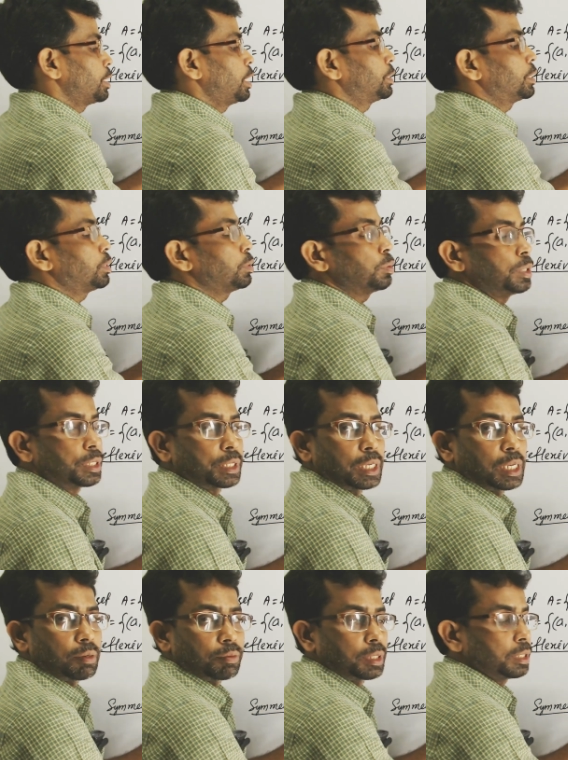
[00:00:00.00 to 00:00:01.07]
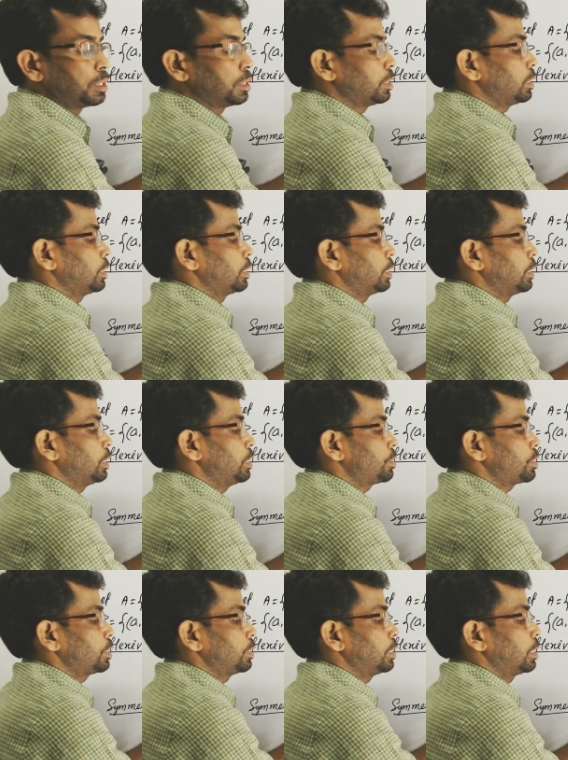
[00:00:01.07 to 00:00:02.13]
itself, and hence the
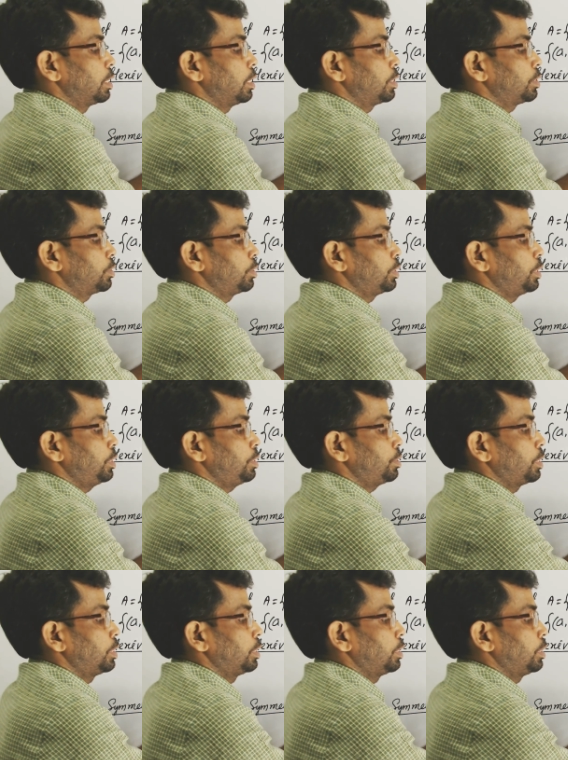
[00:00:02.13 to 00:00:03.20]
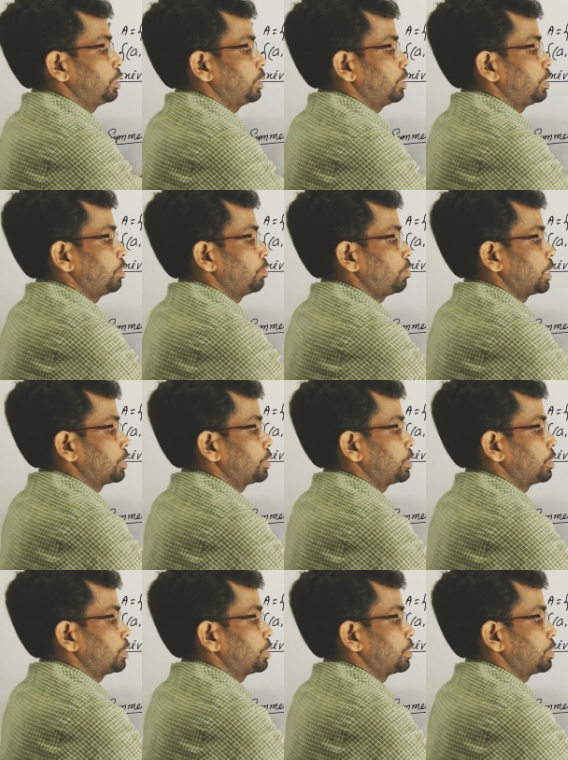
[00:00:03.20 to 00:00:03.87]
relation is reflexive.